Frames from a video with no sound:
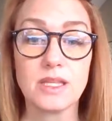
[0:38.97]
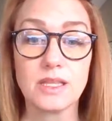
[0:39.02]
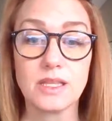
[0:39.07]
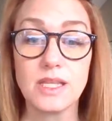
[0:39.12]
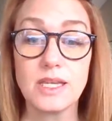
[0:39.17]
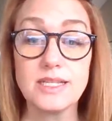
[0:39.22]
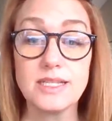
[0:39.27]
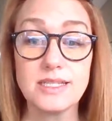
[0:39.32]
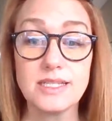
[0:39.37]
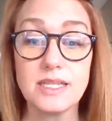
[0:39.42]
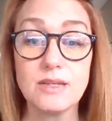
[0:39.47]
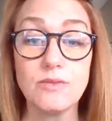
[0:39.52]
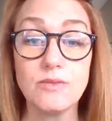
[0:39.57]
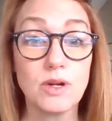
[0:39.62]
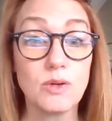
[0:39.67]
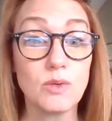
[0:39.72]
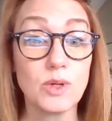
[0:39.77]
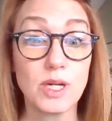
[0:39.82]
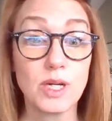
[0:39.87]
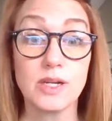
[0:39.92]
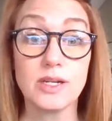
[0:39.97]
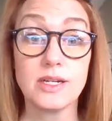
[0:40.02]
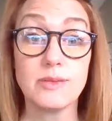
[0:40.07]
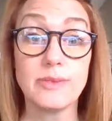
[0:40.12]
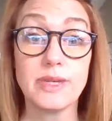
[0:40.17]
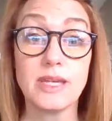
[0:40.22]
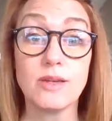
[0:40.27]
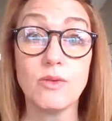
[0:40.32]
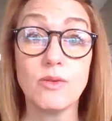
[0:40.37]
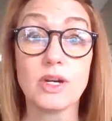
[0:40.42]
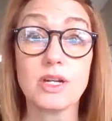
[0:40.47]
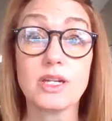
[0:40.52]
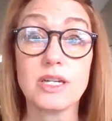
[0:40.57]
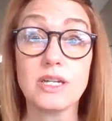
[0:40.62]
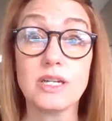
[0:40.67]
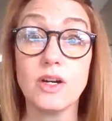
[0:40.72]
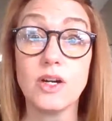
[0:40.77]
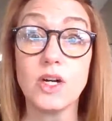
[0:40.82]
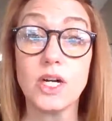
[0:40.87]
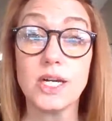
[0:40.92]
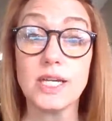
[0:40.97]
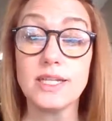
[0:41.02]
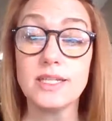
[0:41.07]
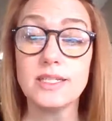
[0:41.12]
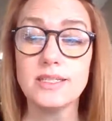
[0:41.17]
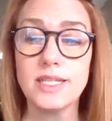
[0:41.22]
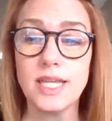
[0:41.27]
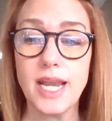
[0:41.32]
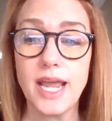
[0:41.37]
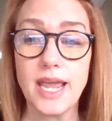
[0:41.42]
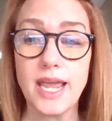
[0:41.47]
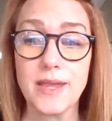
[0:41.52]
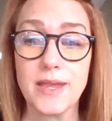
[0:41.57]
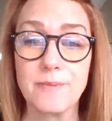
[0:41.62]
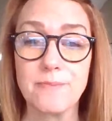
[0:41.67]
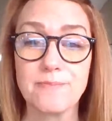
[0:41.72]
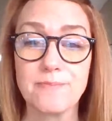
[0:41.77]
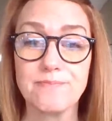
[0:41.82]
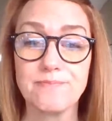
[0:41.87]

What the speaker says: let's see what we're going to be working on today.